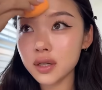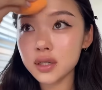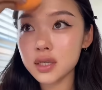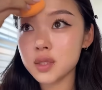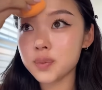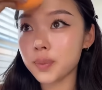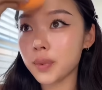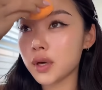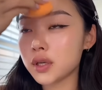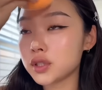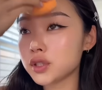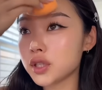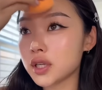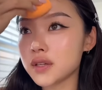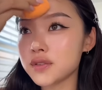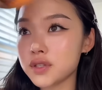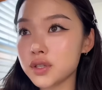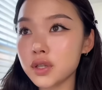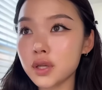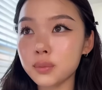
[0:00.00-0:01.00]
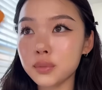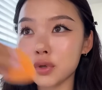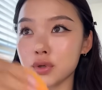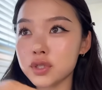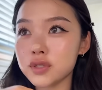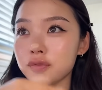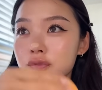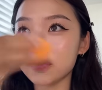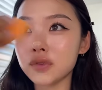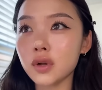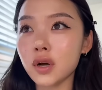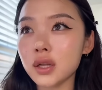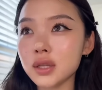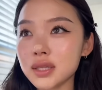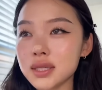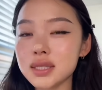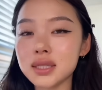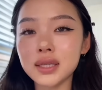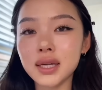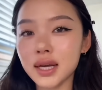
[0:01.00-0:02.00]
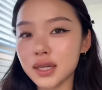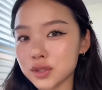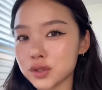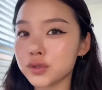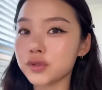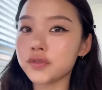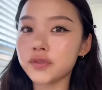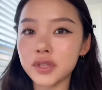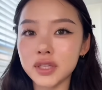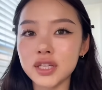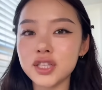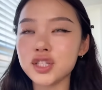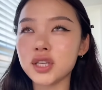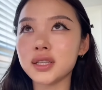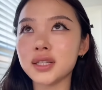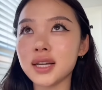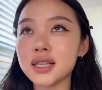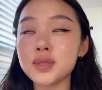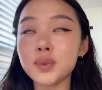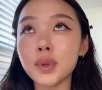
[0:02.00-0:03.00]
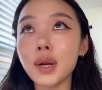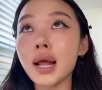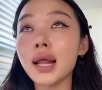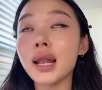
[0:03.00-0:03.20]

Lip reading: a sponge gives you the most flawless natural finish, and that's what I